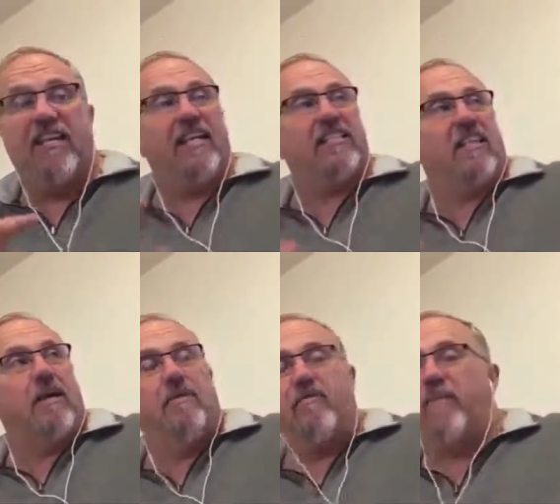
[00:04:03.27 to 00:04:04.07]
That's
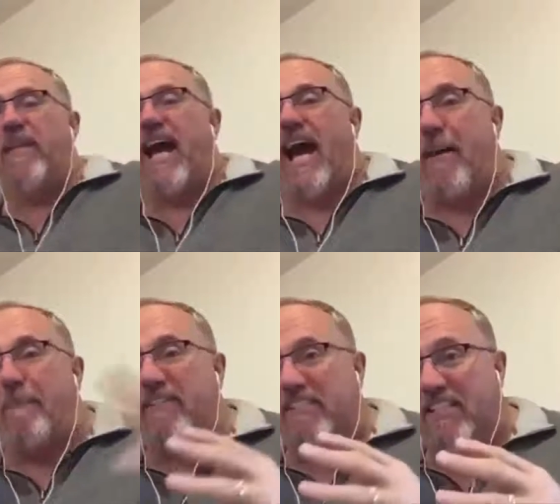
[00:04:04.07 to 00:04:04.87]
coming from the
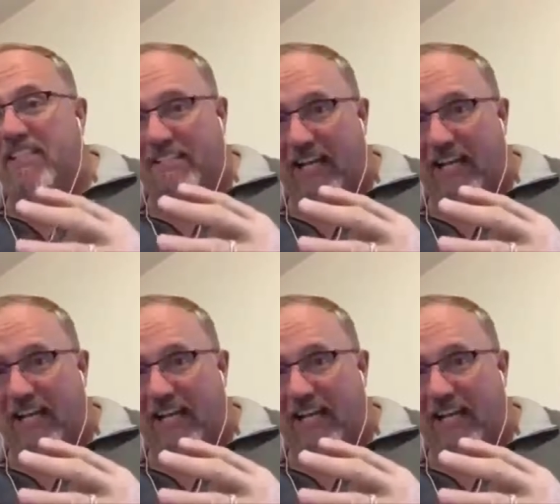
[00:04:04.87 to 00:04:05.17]
opposite